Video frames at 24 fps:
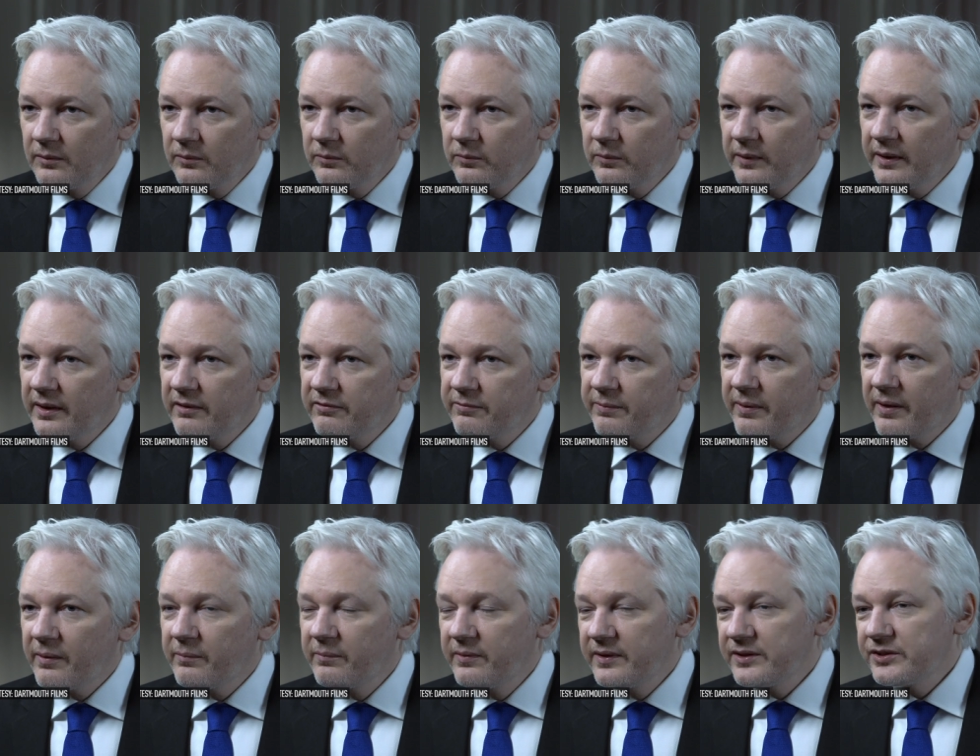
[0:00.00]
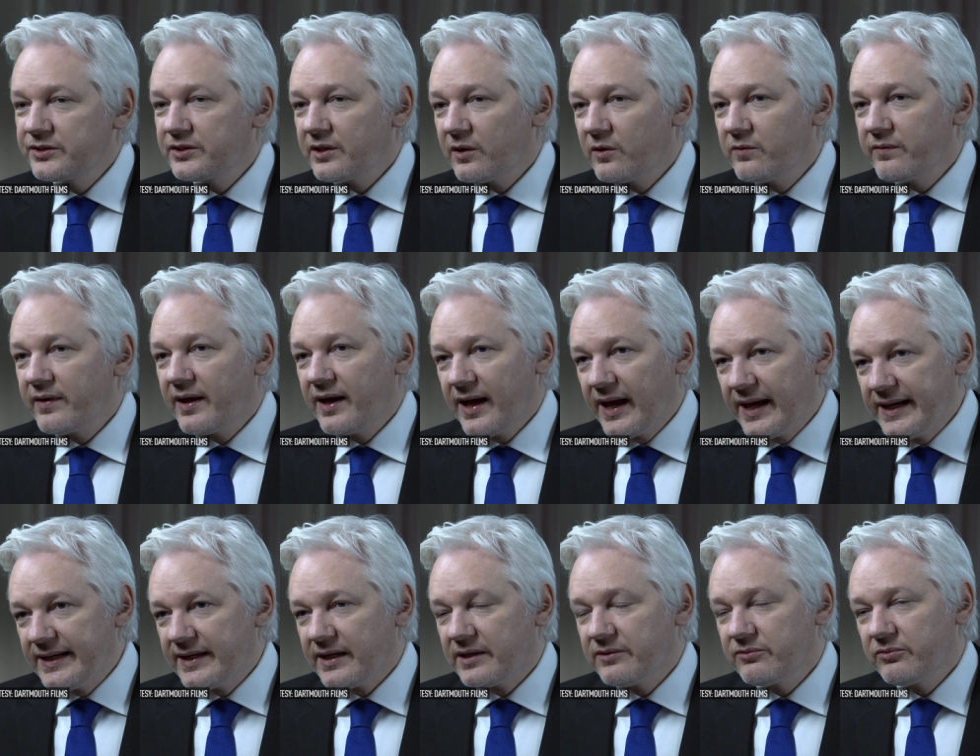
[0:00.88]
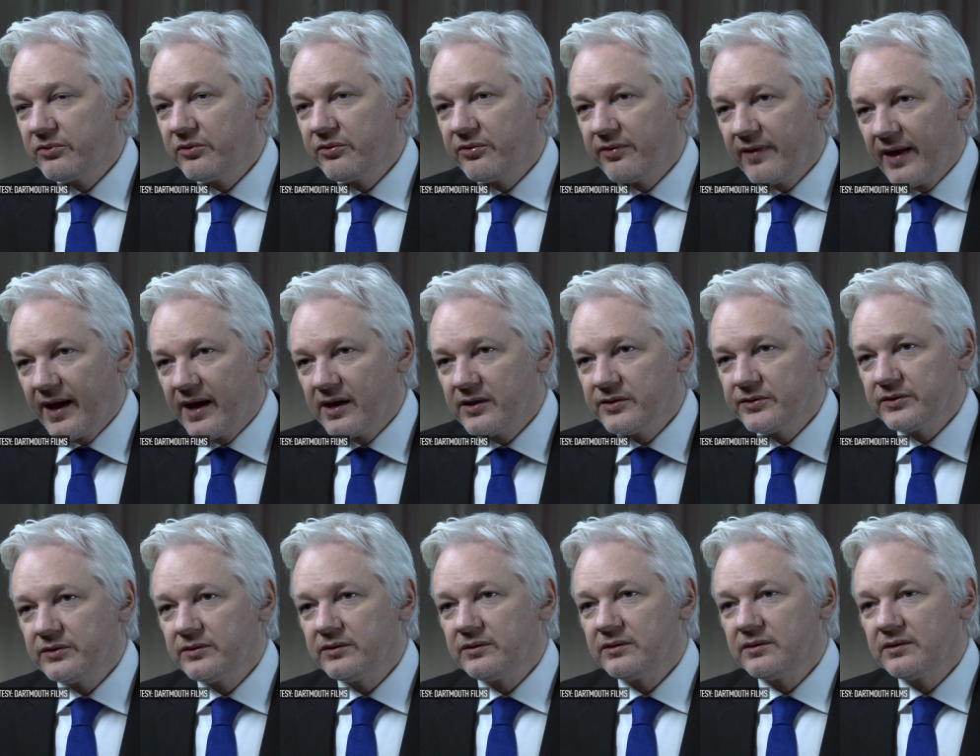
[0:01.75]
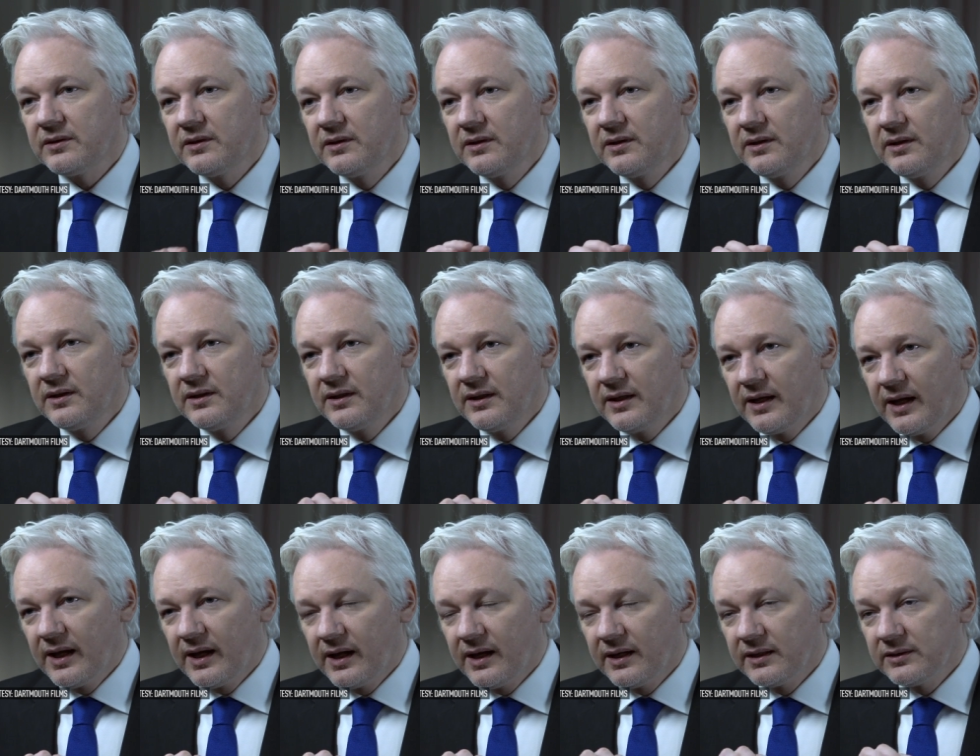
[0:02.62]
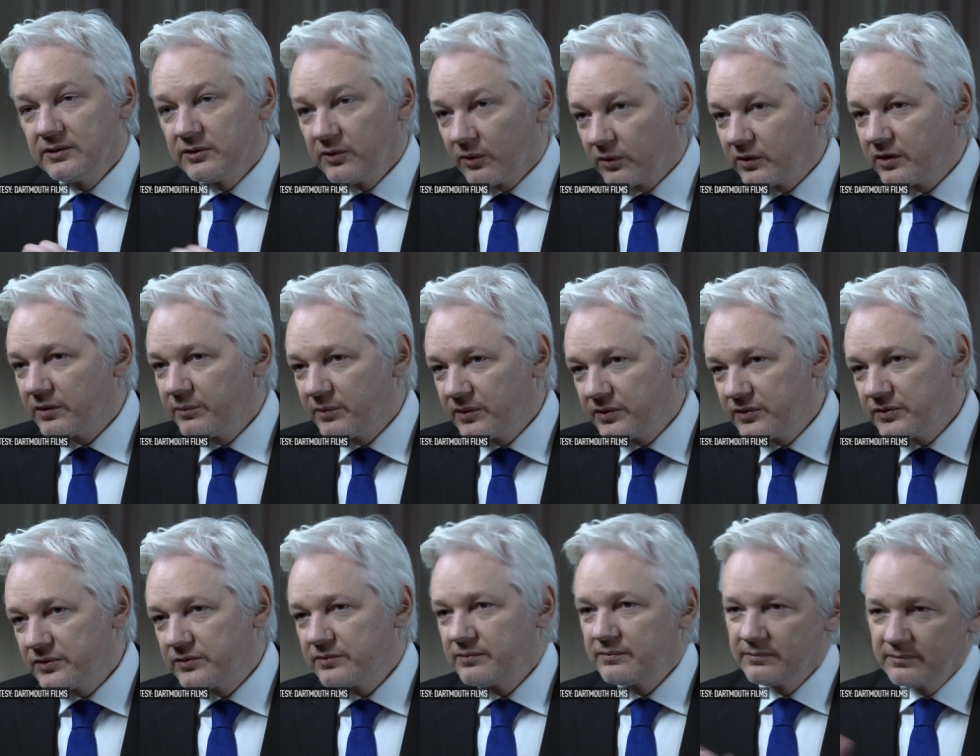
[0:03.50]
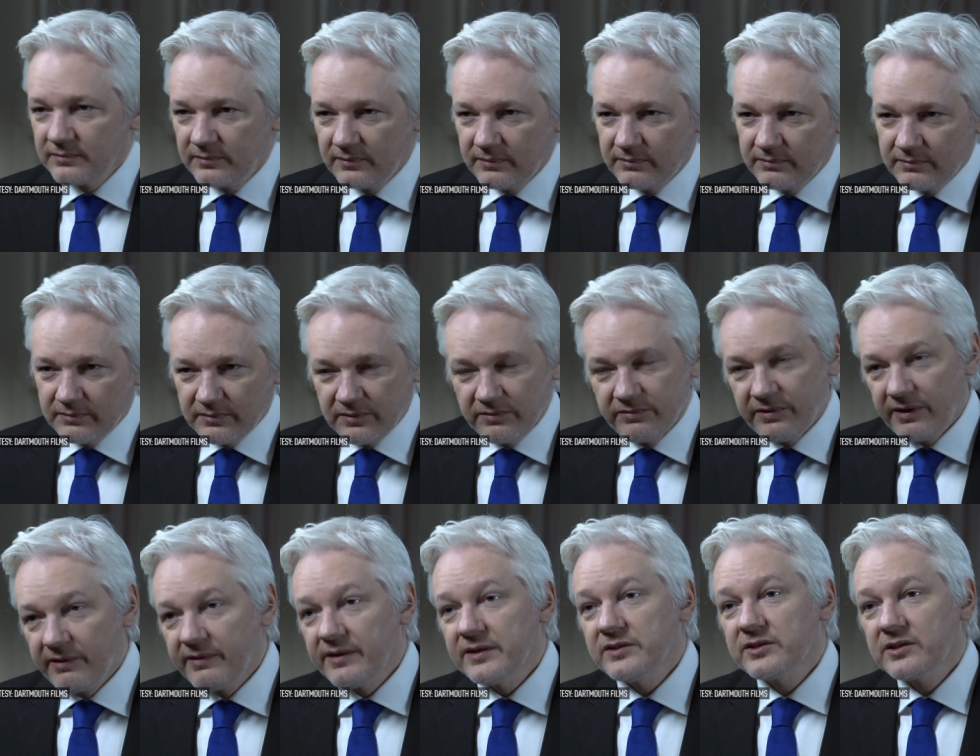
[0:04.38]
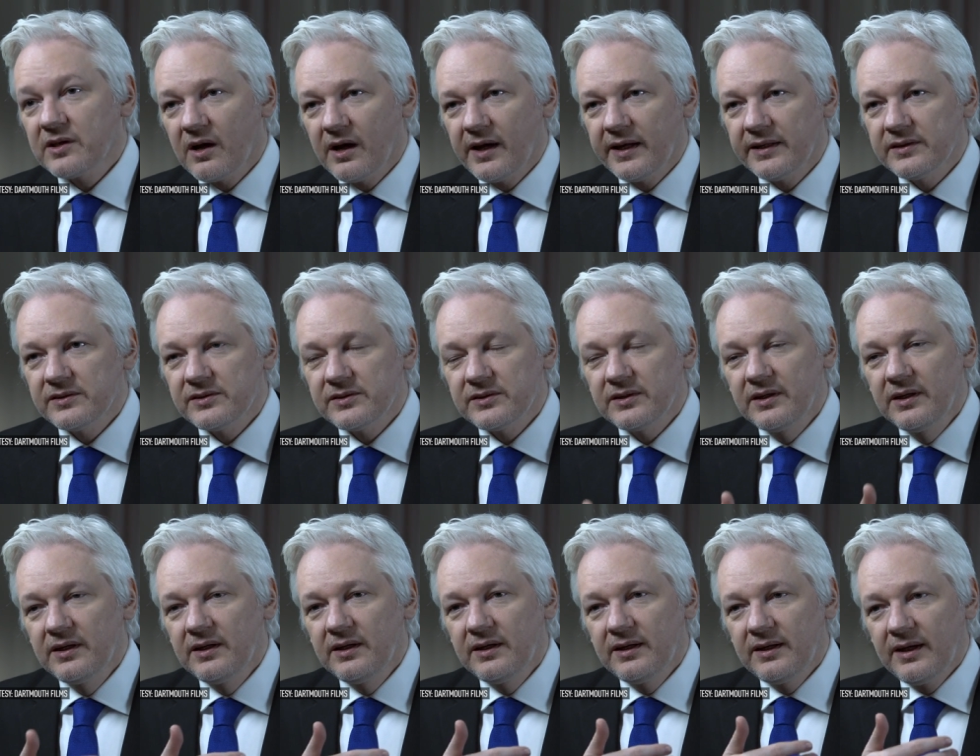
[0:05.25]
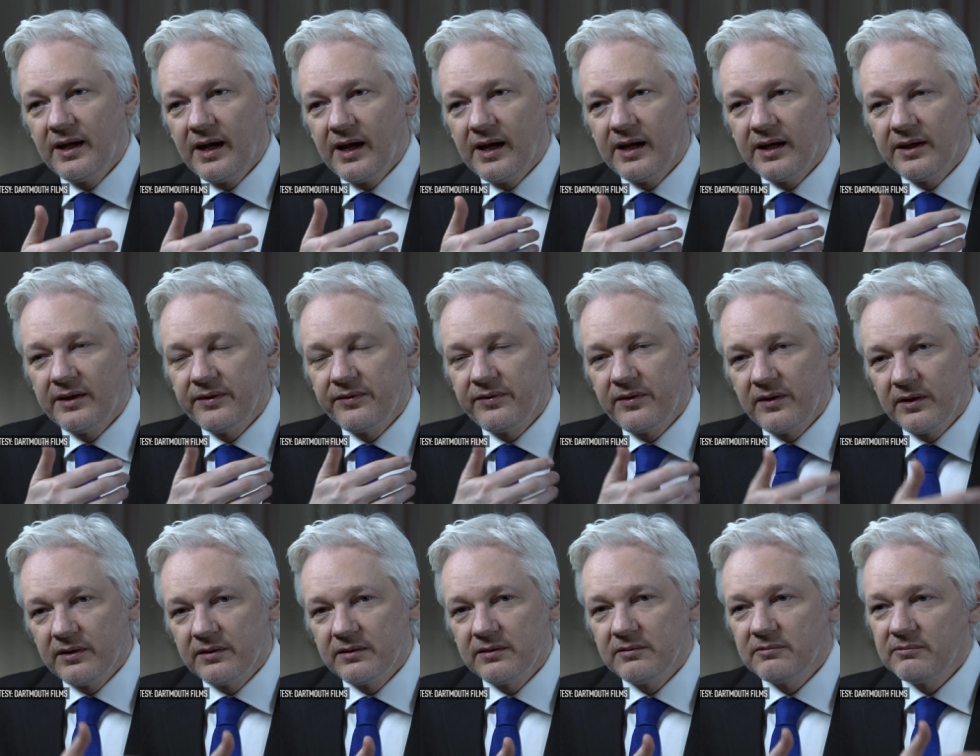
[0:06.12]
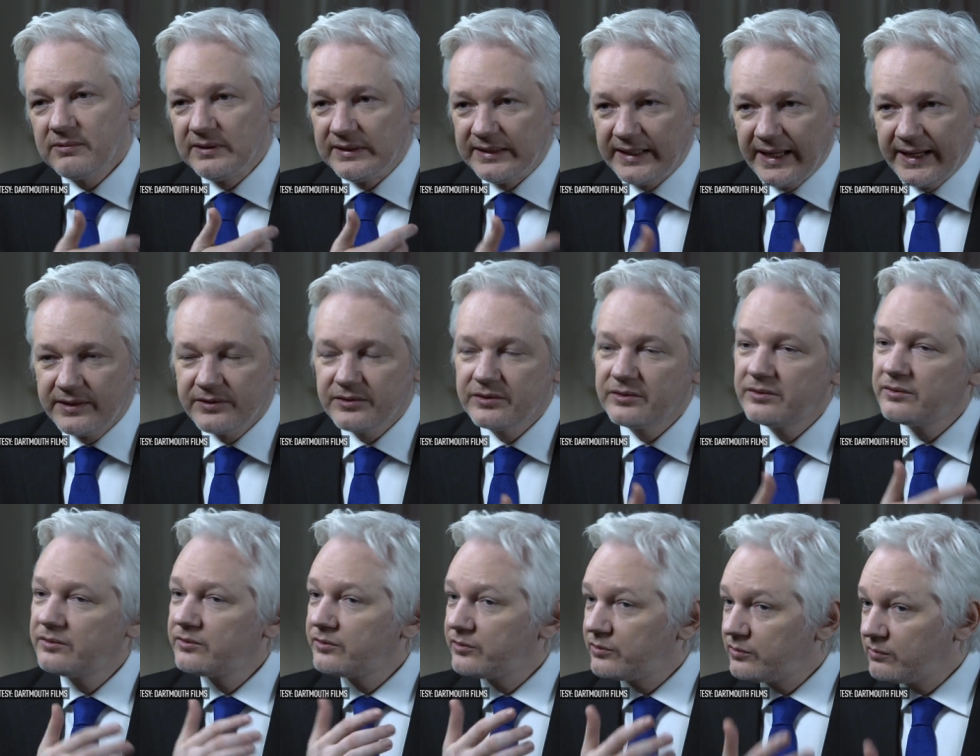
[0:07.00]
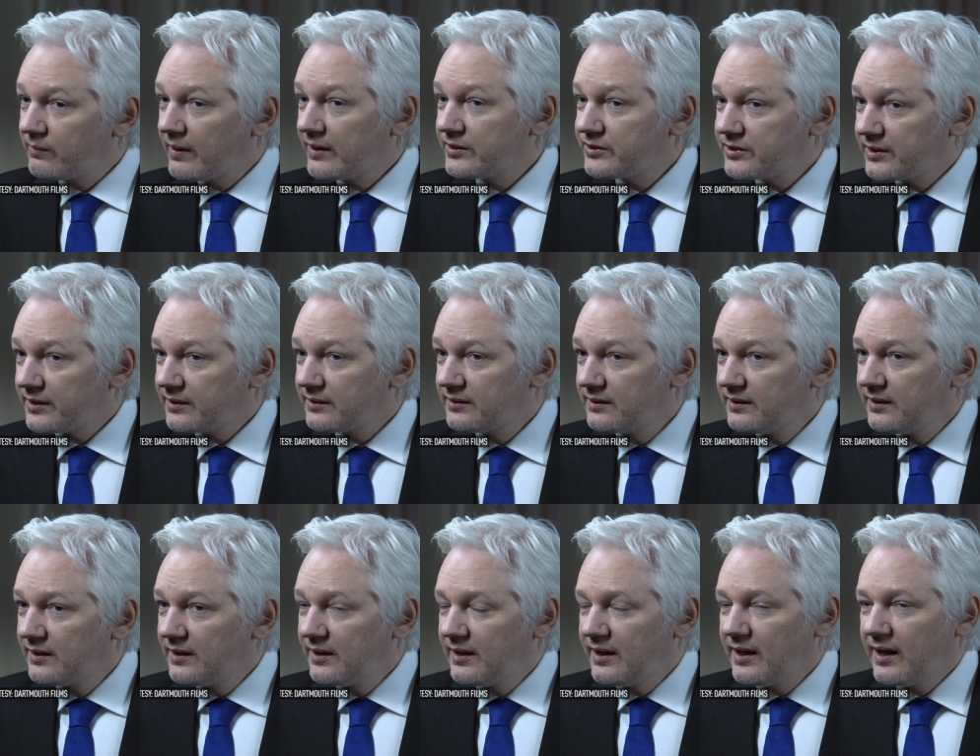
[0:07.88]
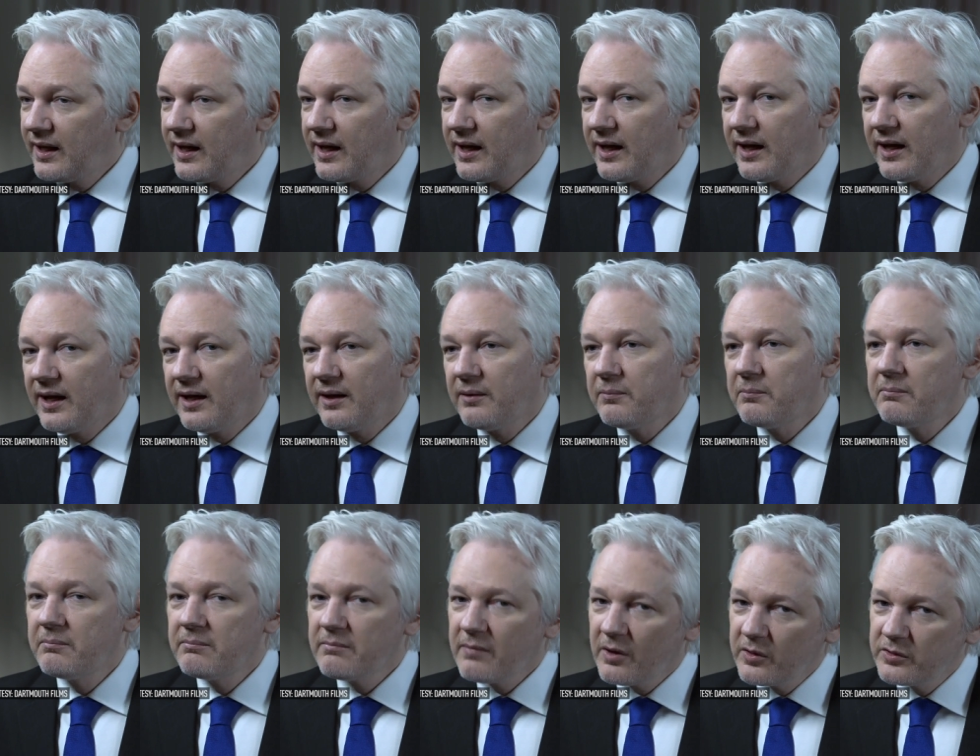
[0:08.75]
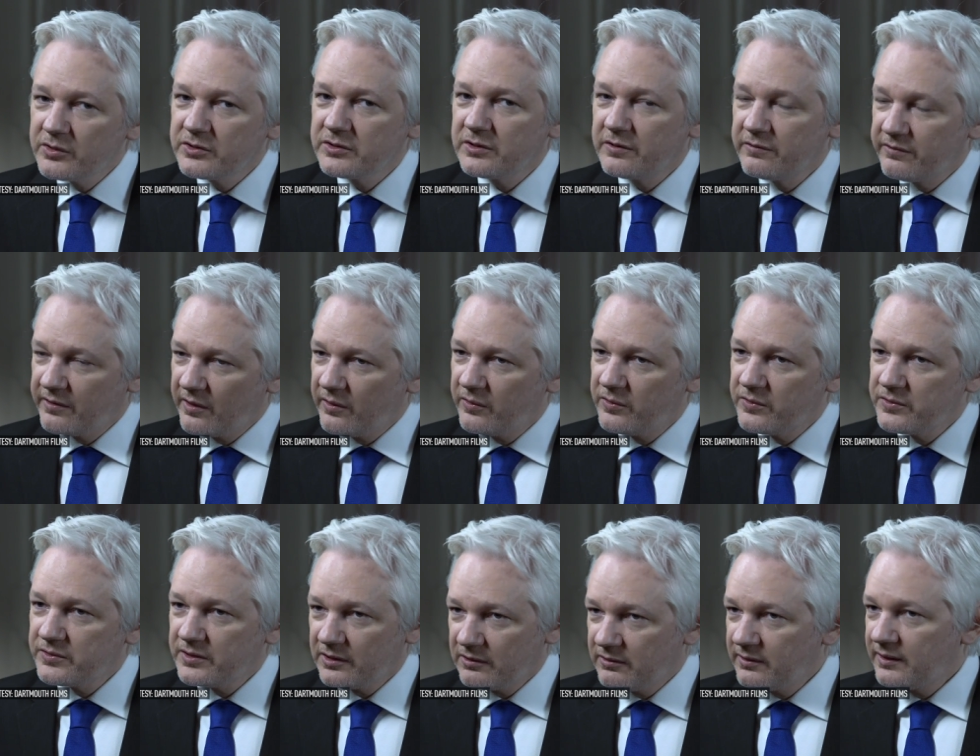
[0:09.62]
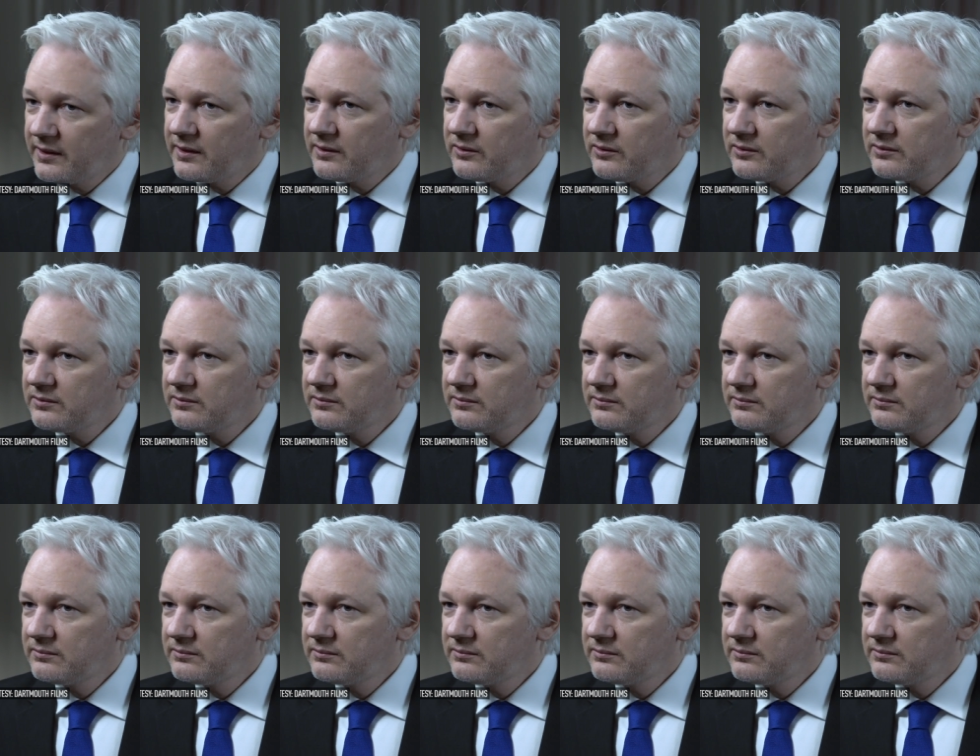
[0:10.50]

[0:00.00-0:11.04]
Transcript: We have published over 800,000 documents of various kinds that relate to Russia. Most of those are critical.